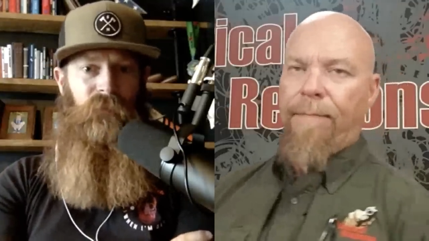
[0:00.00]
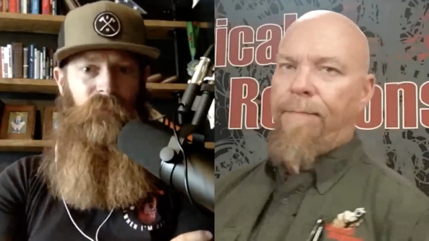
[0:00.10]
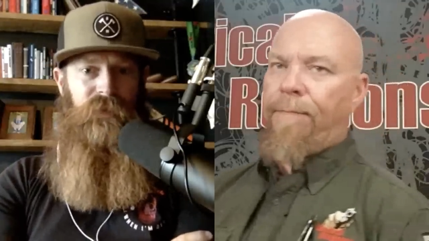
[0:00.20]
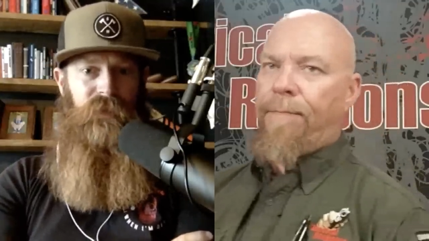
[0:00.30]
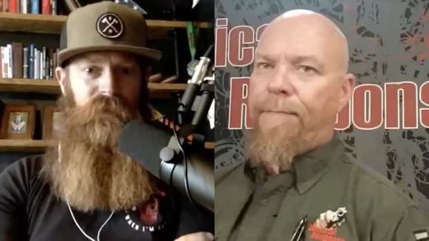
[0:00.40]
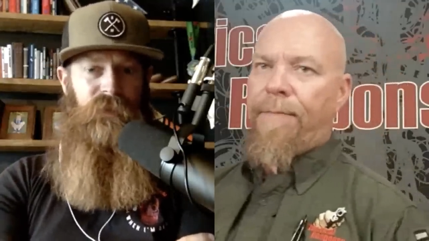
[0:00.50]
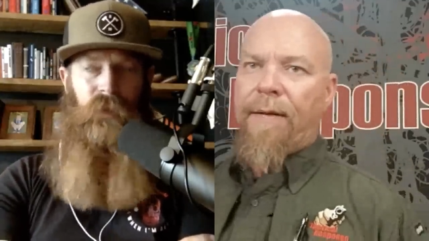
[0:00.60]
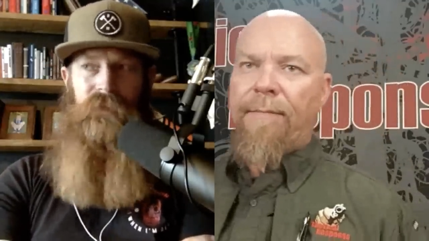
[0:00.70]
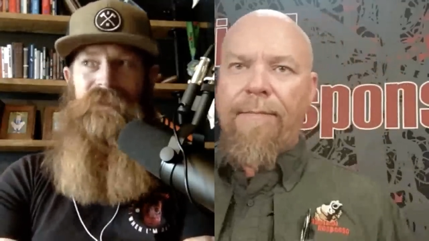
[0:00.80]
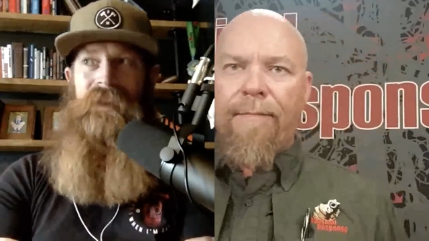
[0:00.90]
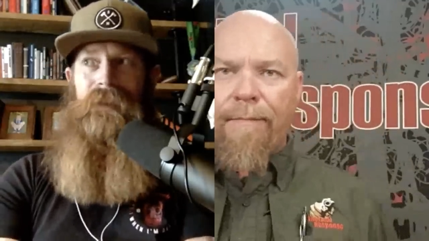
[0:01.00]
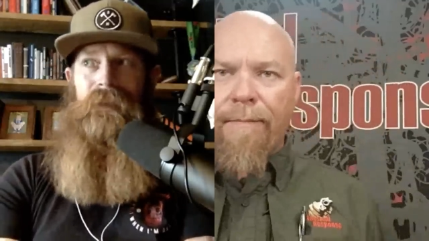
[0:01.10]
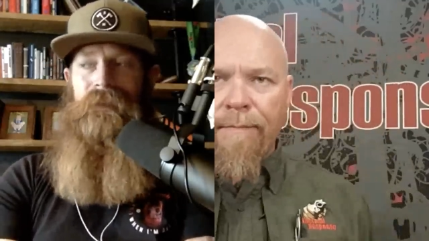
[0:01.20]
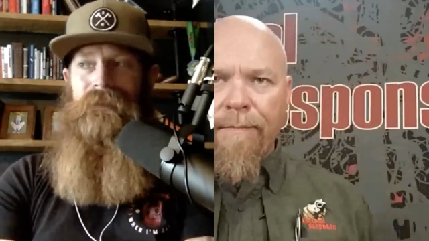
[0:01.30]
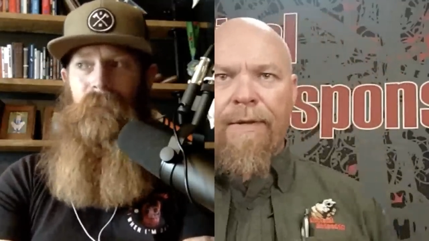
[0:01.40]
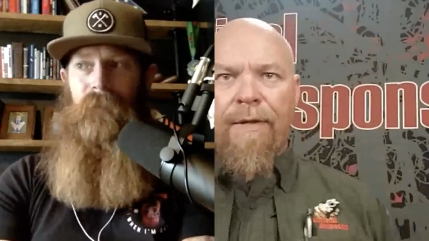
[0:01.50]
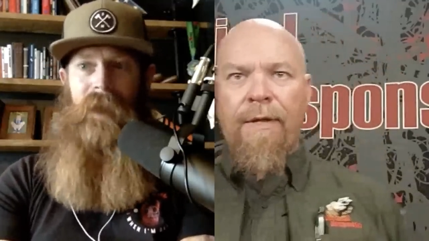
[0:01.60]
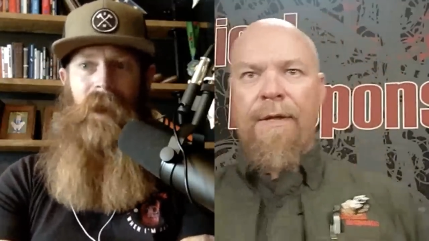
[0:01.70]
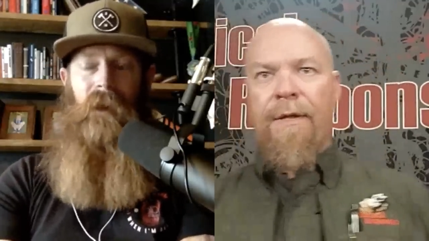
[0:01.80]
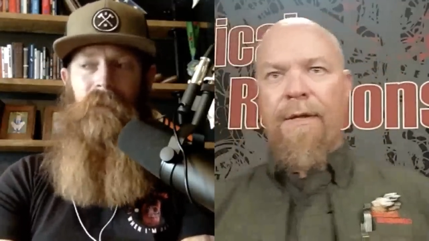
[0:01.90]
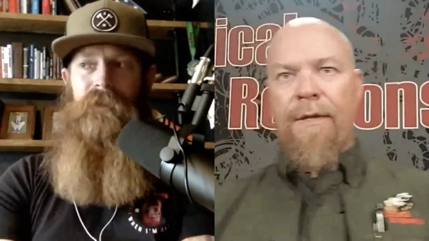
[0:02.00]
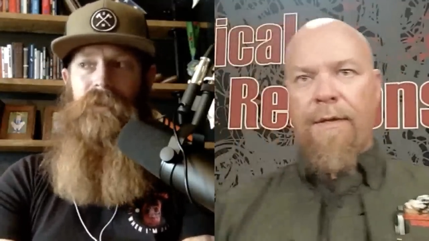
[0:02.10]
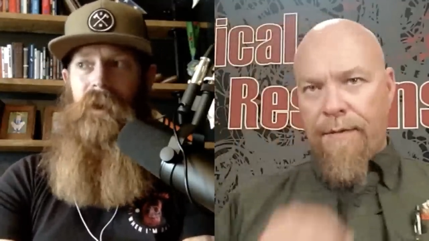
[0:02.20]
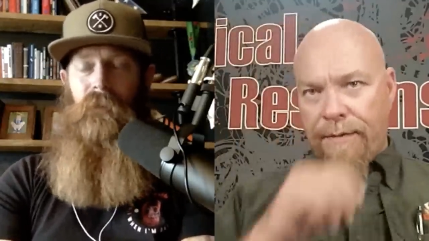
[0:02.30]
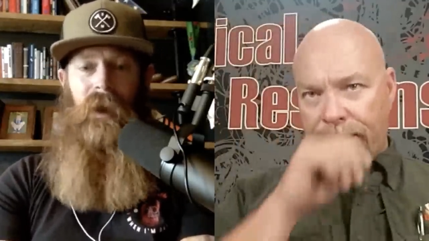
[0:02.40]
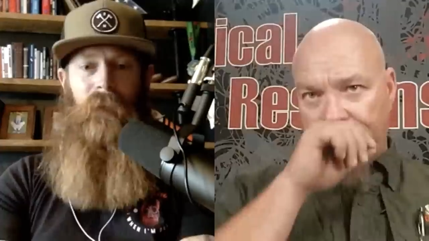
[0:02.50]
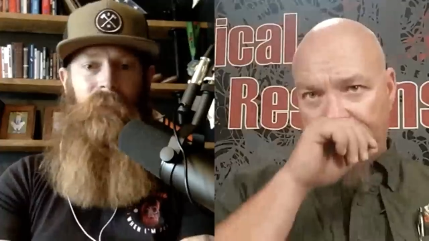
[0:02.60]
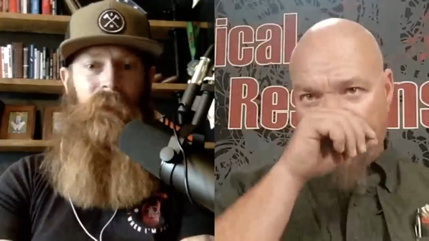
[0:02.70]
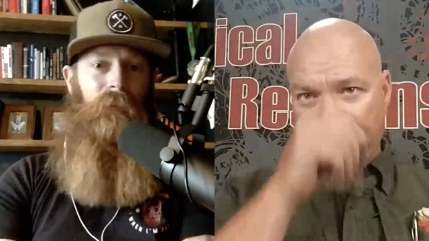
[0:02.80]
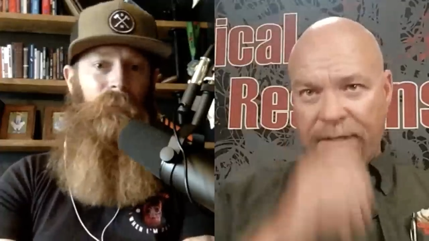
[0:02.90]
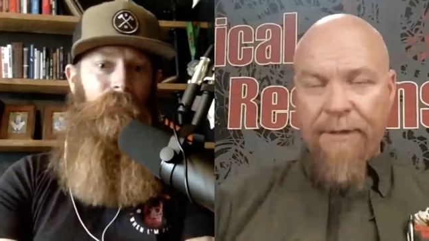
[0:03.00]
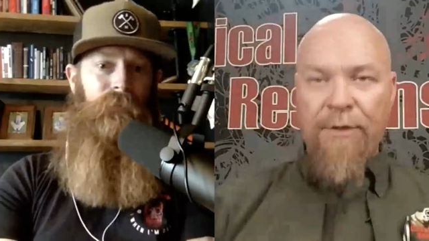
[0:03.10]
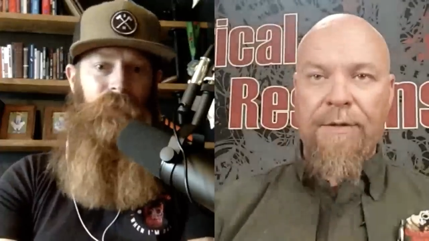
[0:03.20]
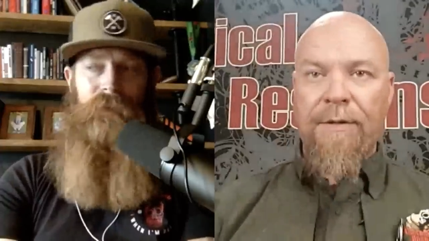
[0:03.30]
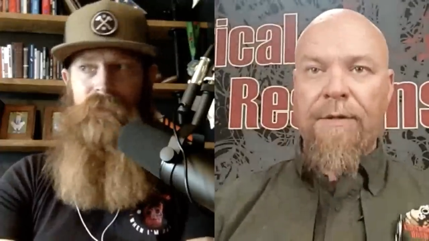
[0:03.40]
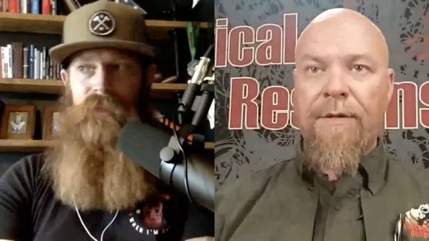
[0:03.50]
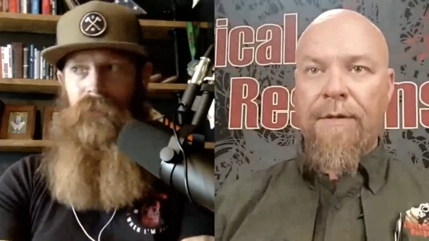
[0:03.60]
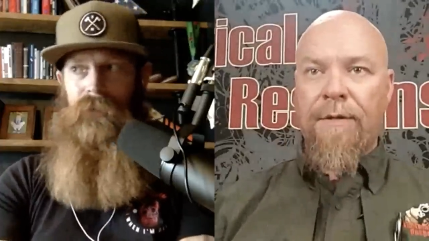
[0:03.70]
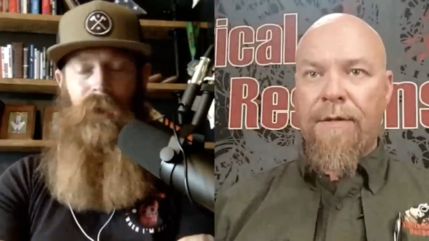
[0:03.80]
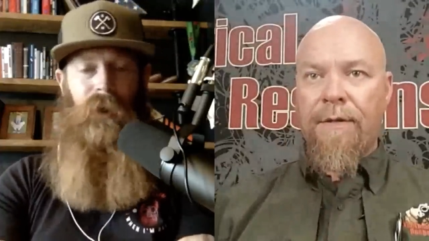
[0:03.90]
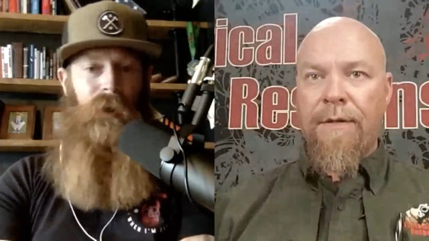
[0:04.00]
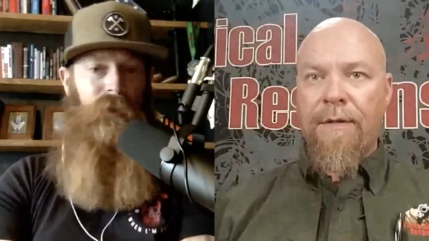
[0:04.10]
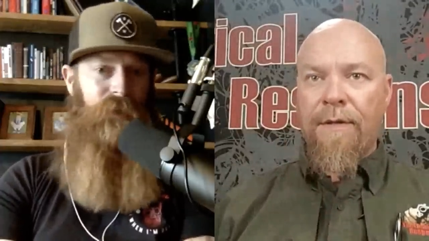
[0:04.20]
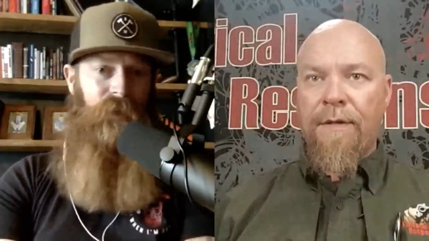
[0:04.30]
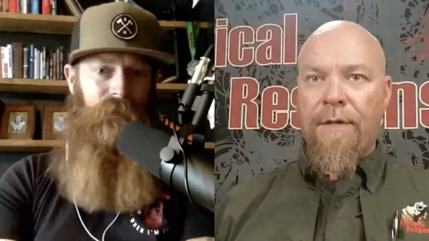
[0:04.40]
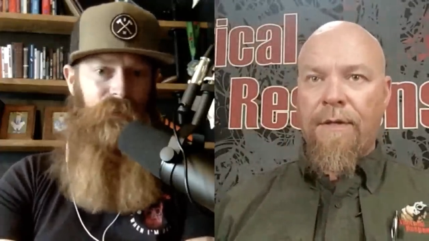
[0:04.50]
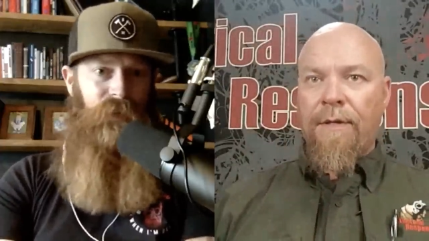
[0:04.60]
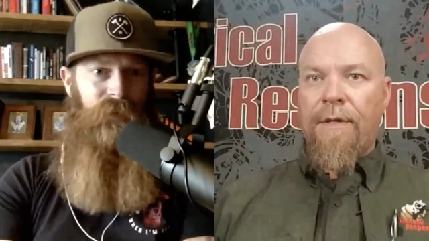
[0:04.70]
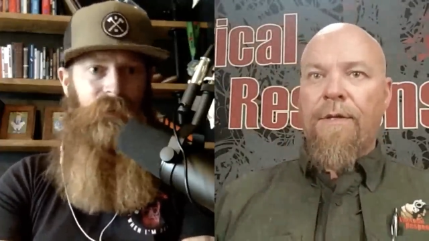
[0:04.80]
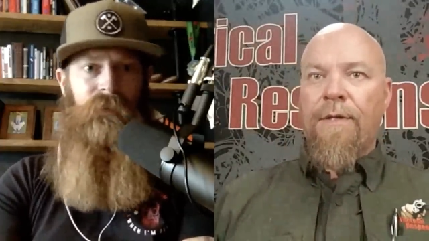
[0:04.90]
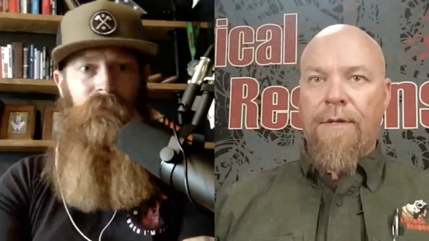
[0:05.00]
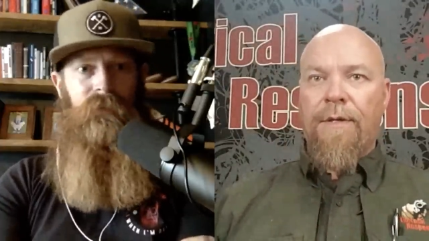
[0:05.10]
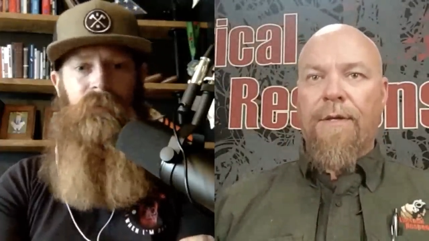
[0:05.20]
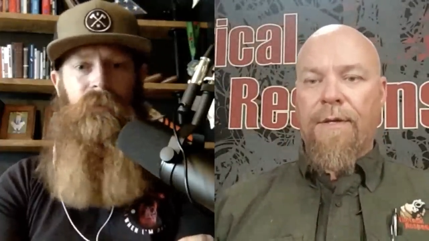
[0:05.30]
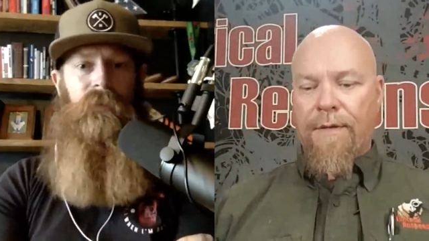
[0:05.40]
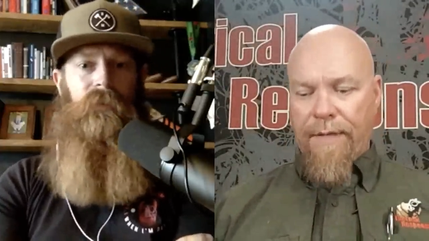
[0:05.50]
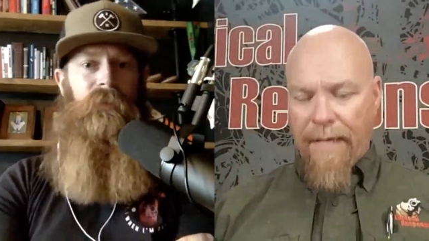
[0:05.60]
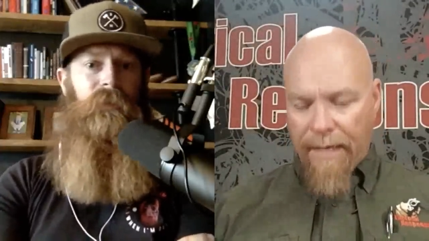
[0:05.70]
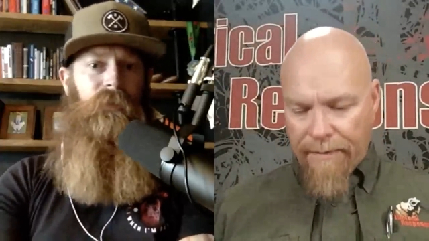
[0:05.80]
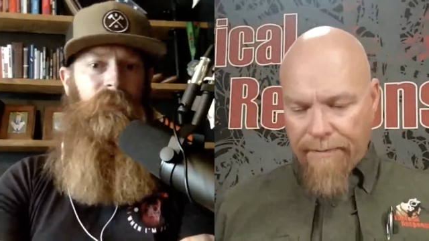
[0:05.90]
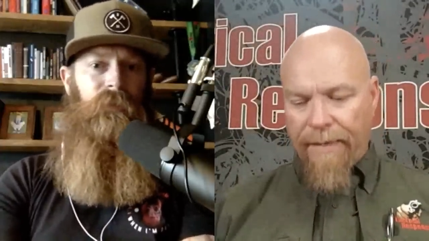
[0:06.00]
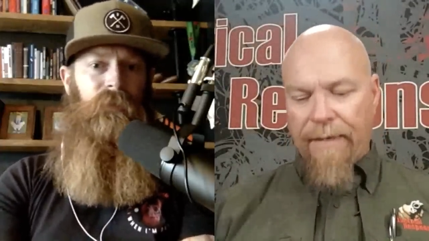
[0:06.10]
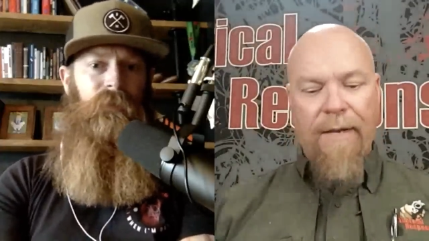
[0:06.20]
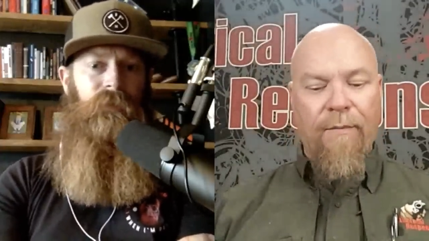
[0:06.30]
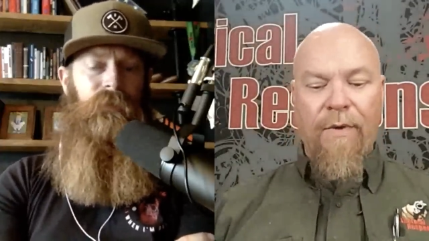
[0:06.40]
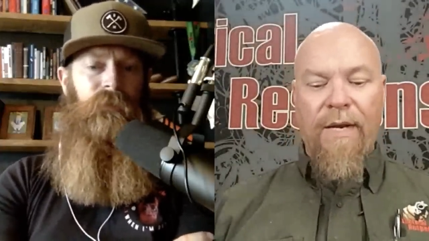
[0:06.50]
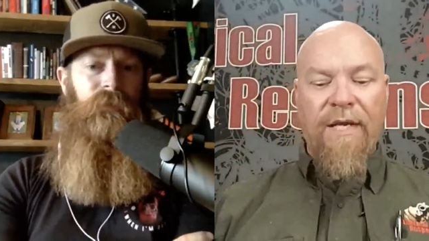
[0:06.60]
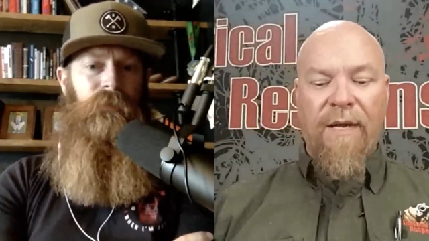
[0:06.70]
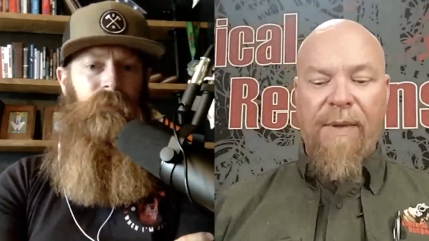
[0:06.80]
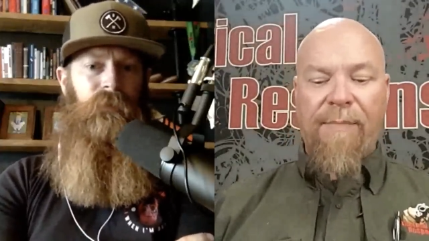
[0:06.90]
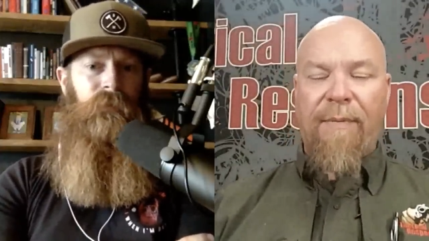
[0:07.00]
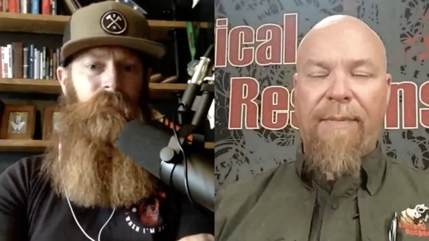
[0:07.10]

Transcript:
Speaker 1: versus yeah. you know singling somebody out trying to rob them trying to steal their car et cetera et cetera
Speaker 2: yeah and, and what i tell people